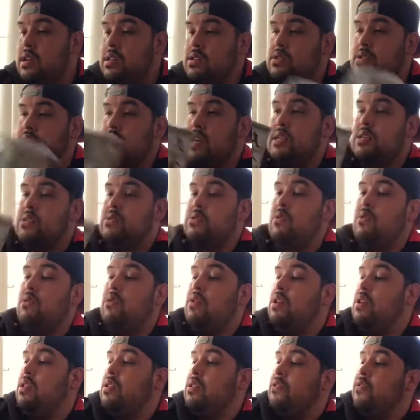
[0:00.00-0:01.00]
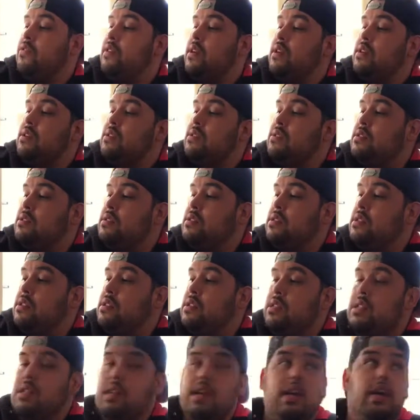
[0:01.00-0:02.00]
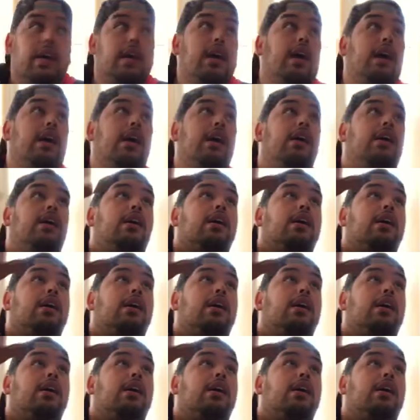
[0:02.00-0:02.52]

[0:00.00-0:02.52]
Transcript: So that's one of the figures that I got.